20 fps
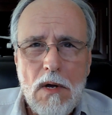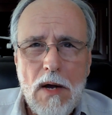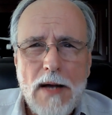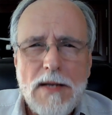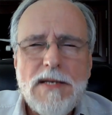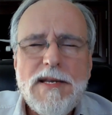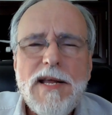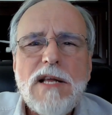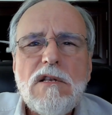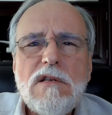
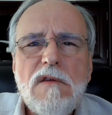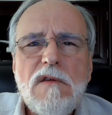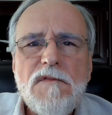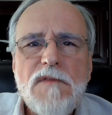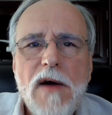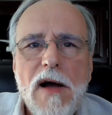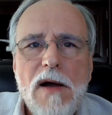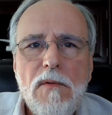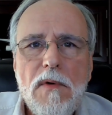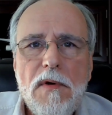
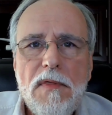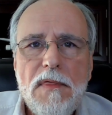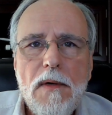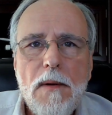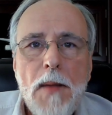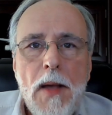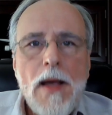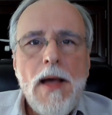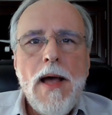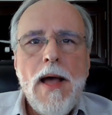Identify with
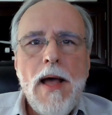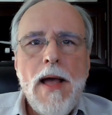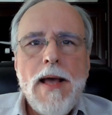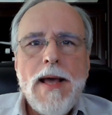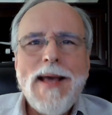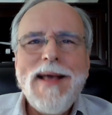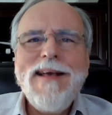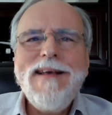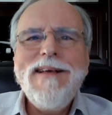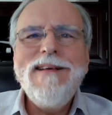them.
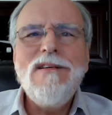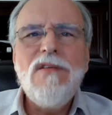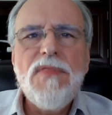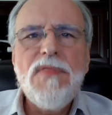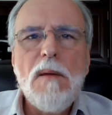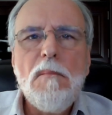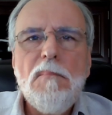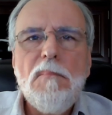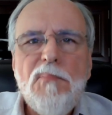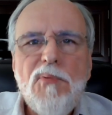Heal
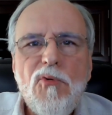them.